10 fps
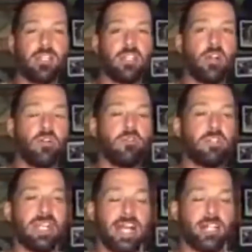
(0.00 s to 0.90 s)
you don't
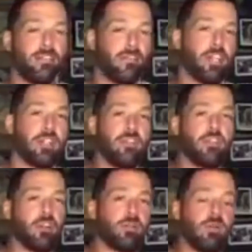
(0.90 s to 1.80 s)
usually catch the fish on the
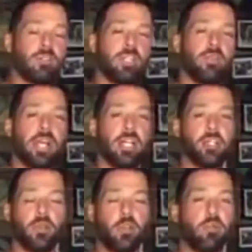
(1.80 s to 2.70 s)
jerk motion. You catch it
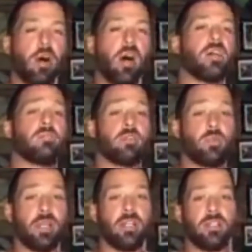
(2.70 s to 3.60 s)
when you pause in
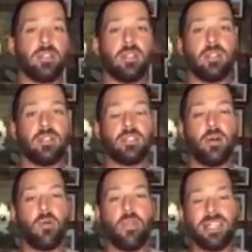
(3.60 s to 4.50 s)
between.
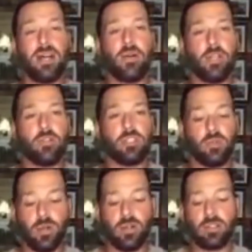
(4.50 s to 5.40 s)
So that's how it usually
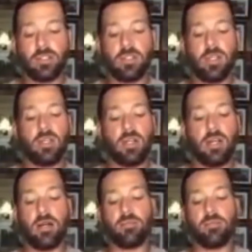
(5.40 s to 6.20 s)
works. You